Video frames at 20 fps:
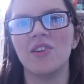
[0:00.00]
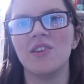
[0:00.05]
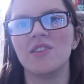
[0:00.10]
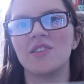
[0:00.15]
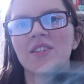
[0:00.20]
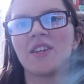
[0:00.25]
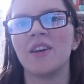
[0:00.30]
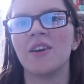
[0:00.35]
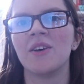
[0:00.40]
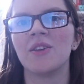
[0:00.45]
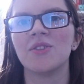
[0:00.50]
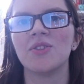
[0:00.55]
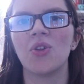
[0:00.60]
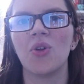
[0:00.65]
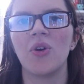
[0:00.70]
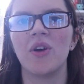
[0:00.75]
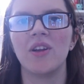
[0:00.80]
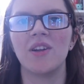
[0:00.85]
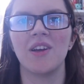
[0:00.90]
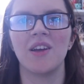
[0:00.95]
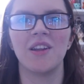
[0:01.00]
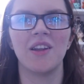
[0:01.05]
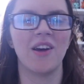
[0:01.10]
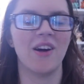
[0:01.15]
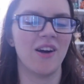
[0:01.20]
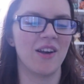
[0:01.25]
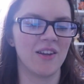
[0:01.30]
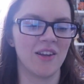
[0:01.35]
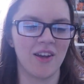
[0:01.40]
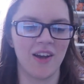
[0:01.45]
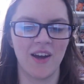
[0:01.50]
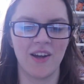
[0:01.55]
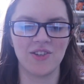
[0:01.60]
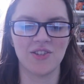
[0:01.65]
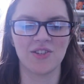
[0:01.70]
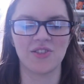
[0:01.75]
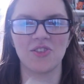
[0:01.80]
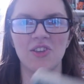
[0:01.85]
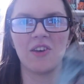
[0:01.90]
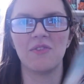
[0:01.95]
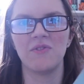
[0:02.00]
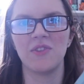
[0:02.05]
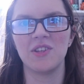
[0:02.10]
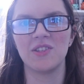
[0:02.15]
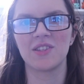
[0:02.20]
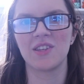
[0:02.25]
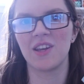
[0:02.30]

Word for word: is Lloyd and Anya I just love these